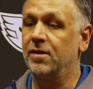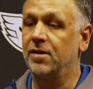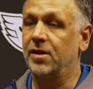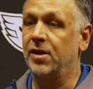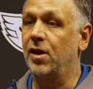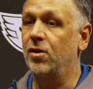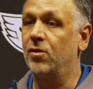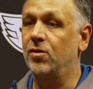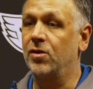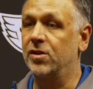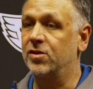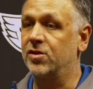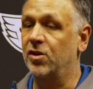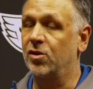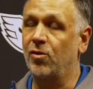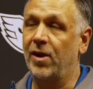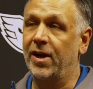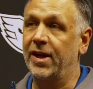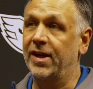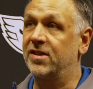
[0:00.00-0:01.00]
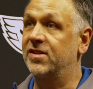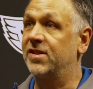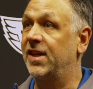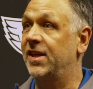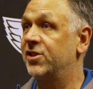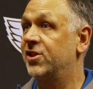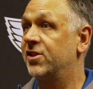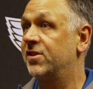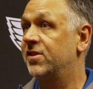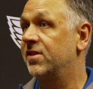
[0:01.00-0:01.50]
you know, it's a great
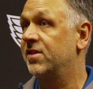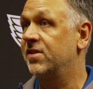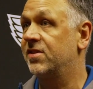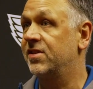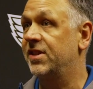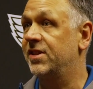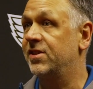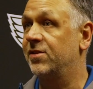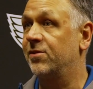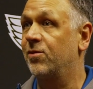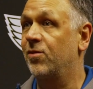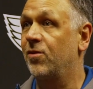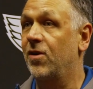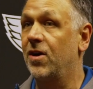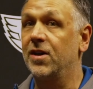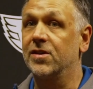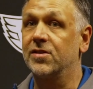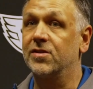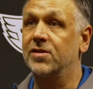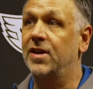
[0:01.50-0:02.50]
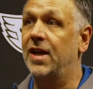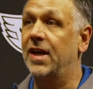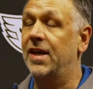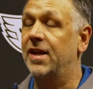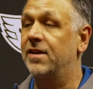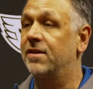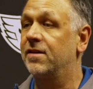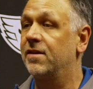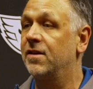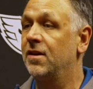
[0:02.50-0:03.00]
extension to the season for us.
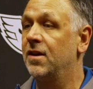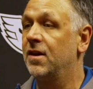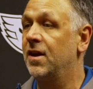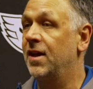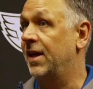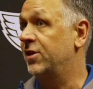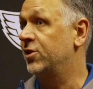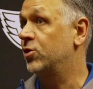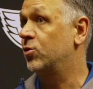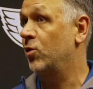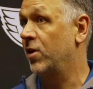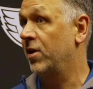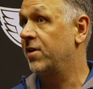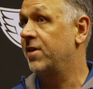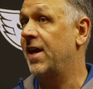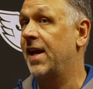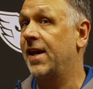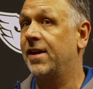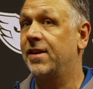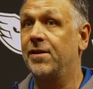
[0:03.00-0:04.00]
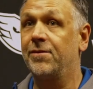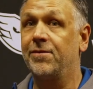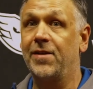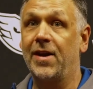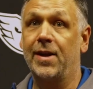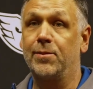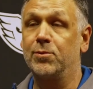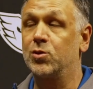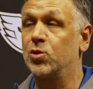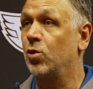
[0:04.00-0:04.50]
And I just want to thank the
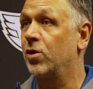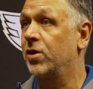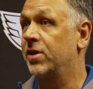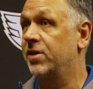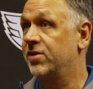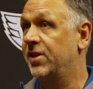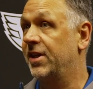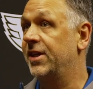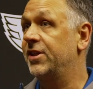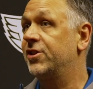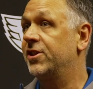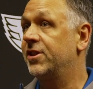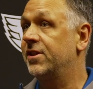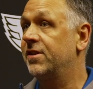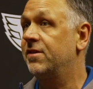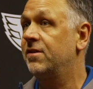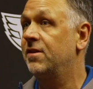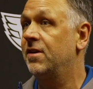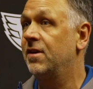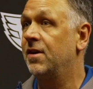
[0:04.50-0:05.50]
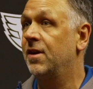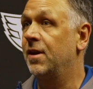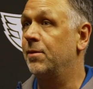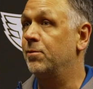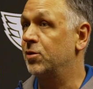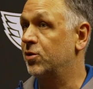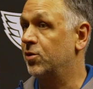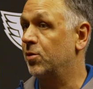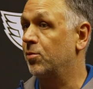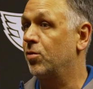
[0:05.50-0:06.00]
Phantoms organization
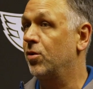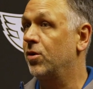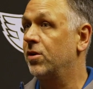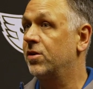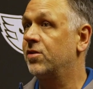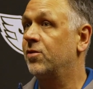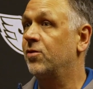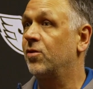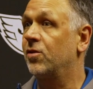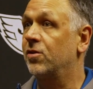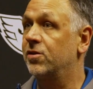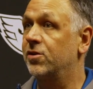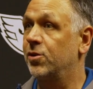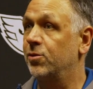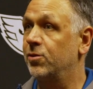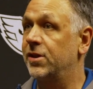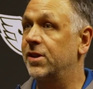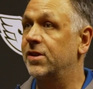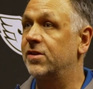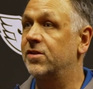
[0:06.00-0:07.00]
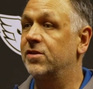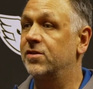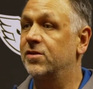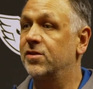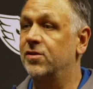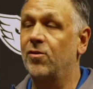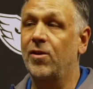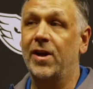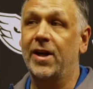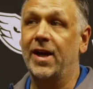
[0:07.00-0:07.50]
and Mr. Brooks for doing this. This
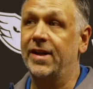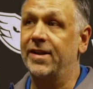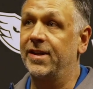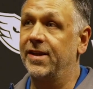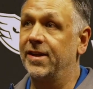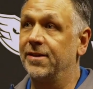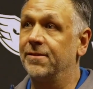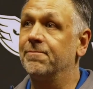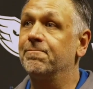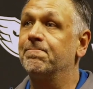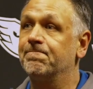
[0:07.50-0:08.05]
is a great idea.